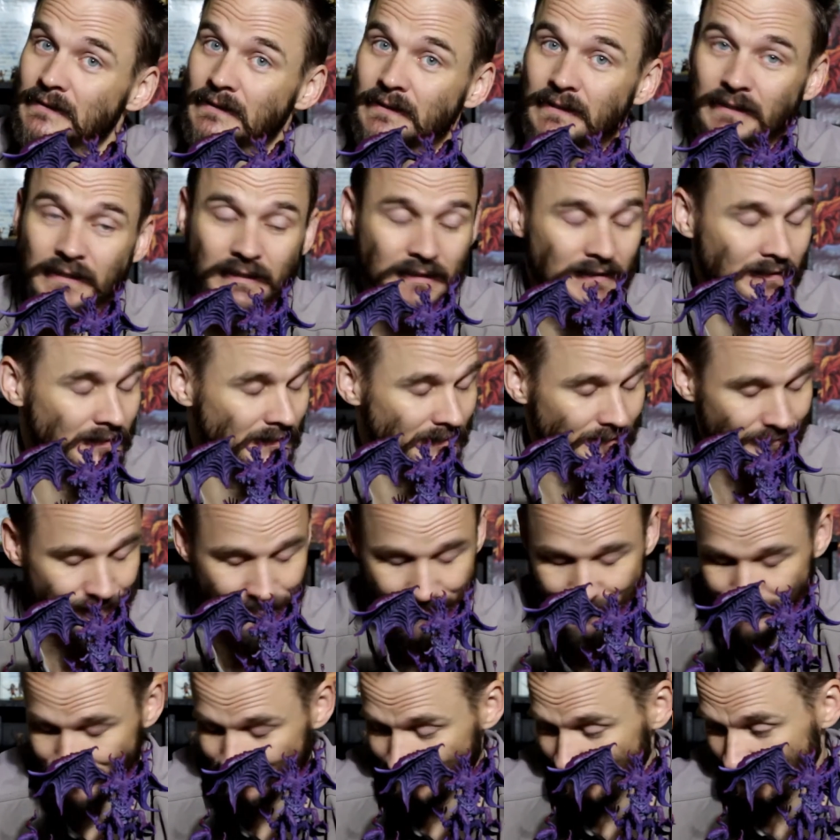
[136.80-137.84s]
Ugh,
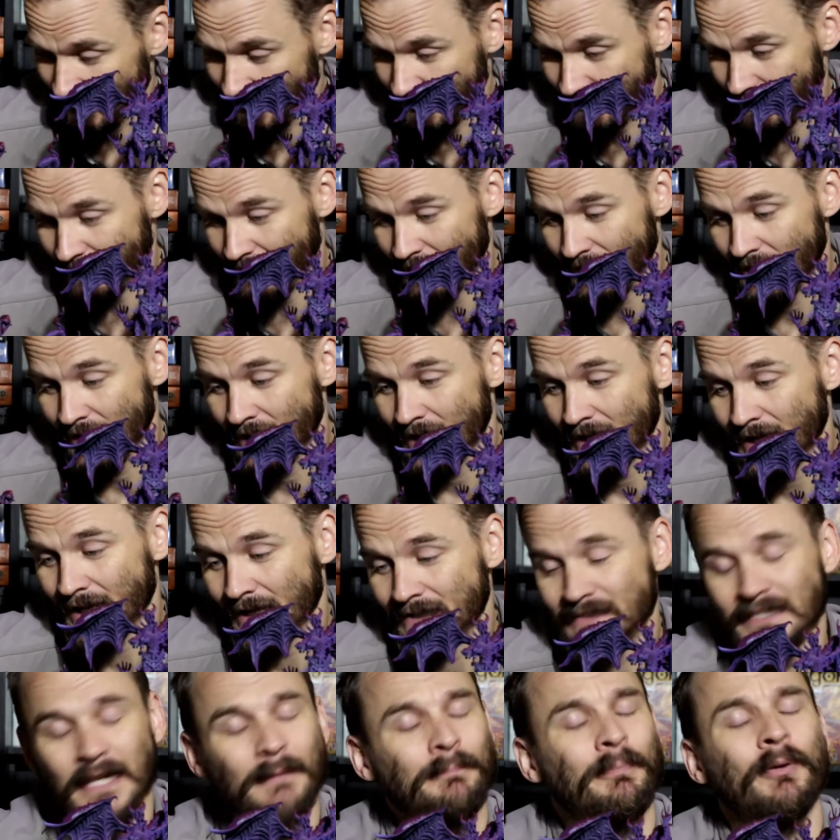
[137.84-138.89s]
fuck.
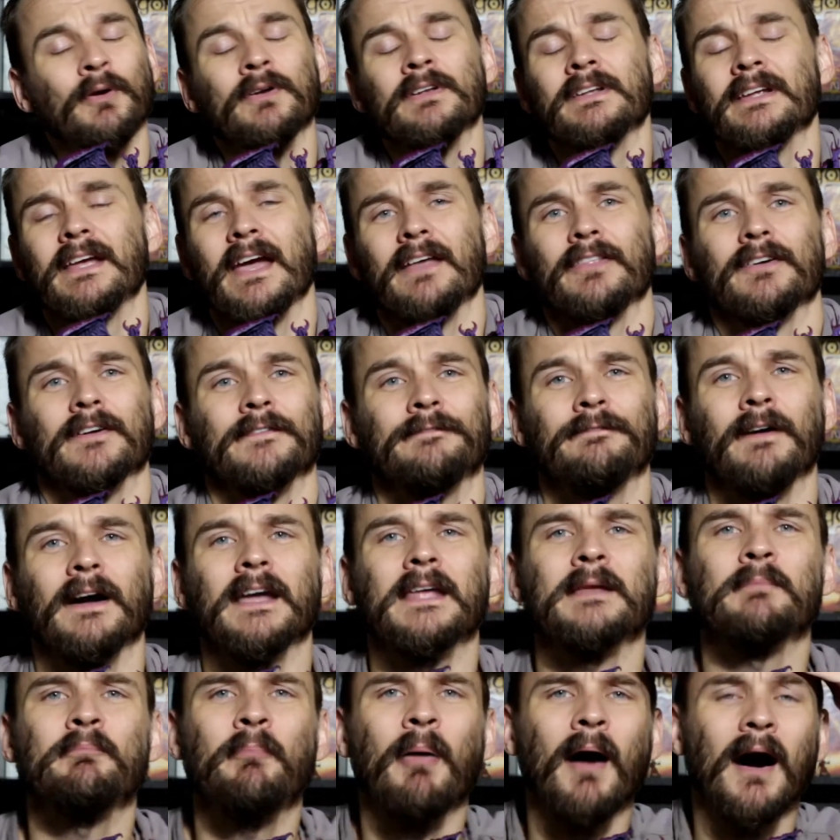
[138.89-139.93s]
It's like putting together a
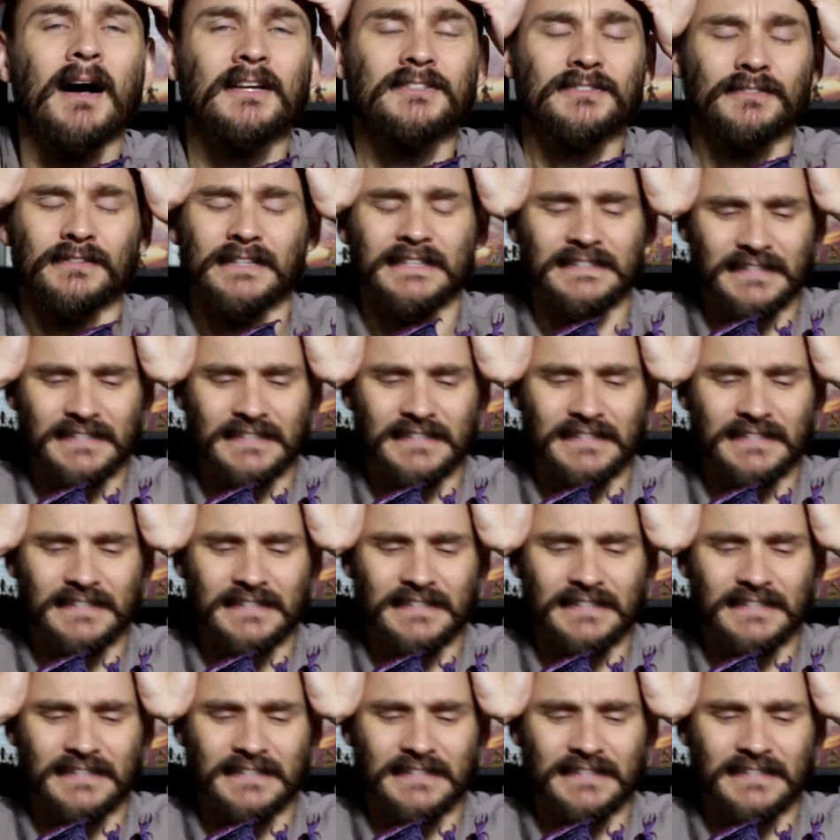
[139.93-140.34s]
fucking puzzle.